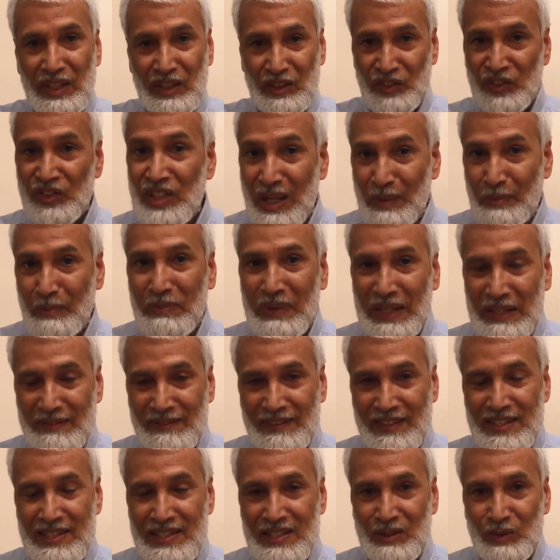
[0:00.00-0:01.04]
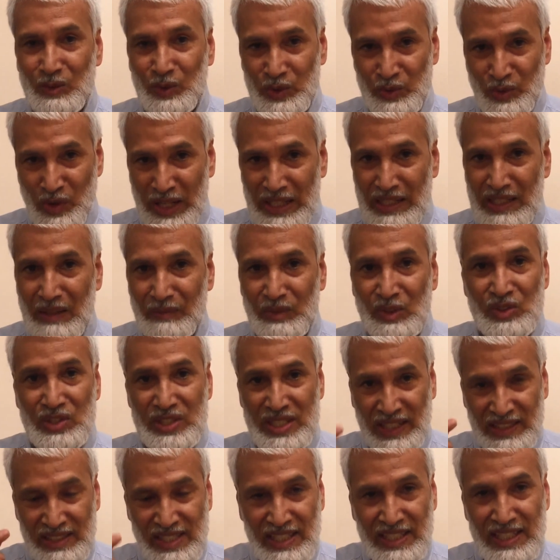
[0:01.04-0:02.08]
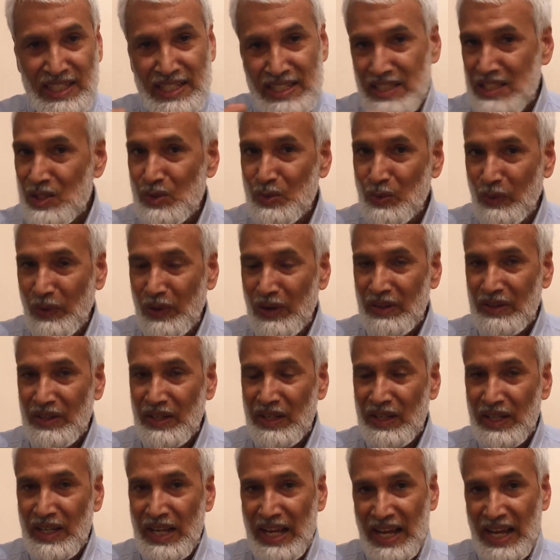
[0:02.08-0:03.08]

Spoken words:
If we are believers, we want them to succeed in this world